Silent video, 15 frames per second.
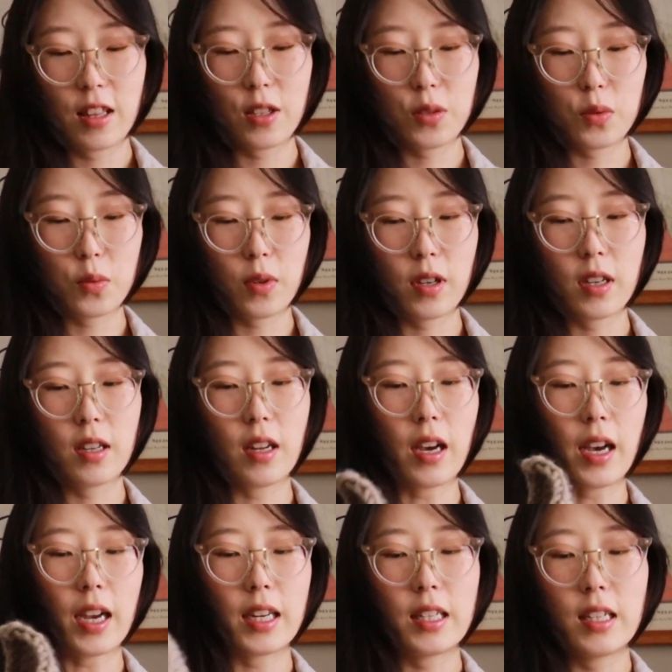This one
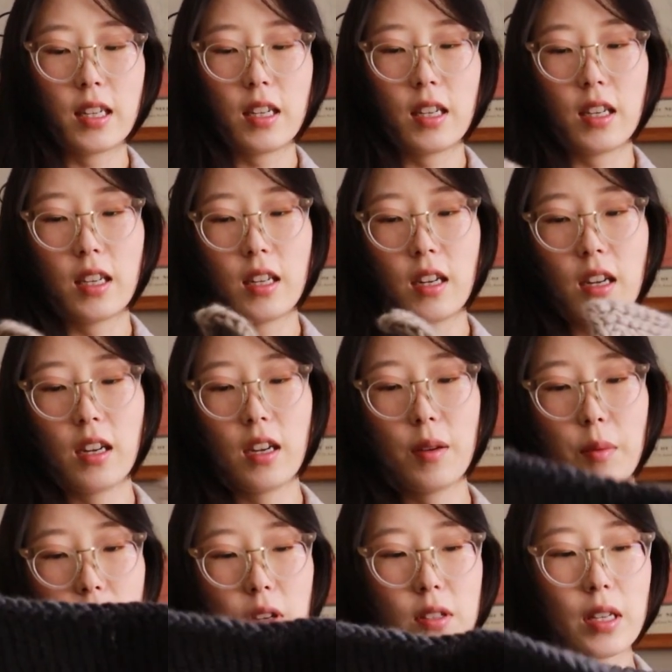I knitted
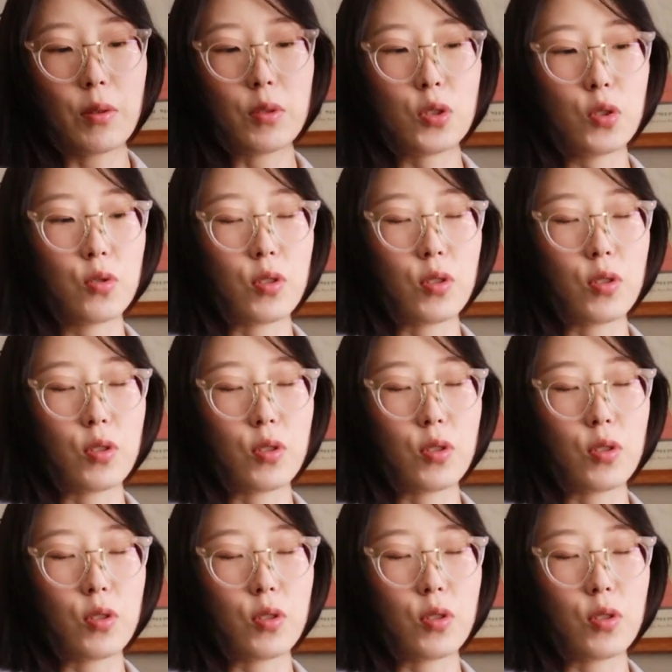because I was